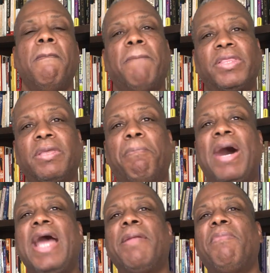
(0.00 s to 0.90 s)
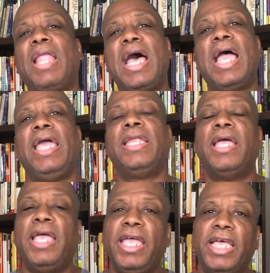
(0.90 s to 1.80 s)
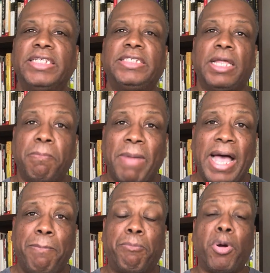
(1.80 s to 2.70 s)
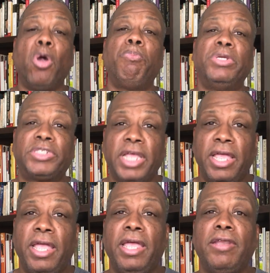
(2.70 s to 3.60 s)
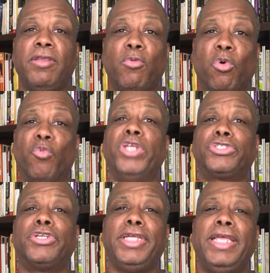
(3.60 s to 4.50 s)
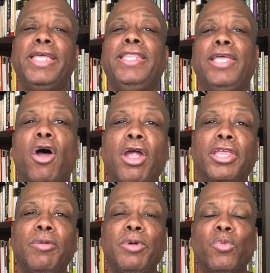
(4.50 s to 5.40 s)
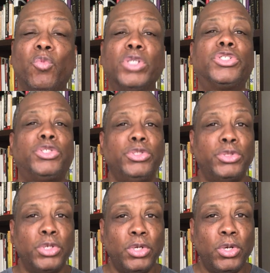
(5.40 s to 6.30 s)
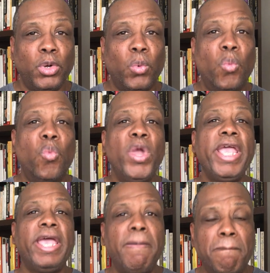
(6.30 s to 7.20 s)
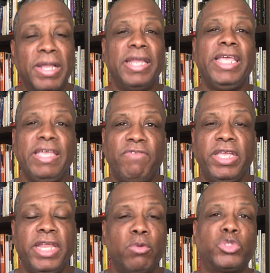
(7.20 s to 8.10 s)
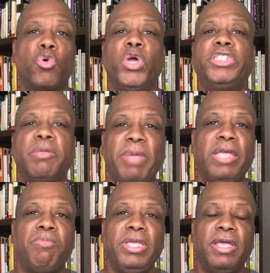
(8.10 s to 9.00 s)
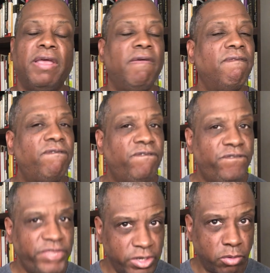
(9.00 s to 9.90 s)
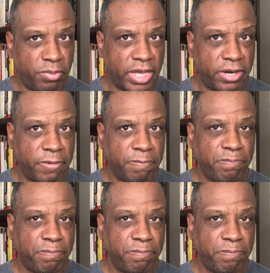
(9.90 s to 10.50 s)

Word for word: But the bottom line is my purpose and originally in the argument was to win believing it was going to make me feel better.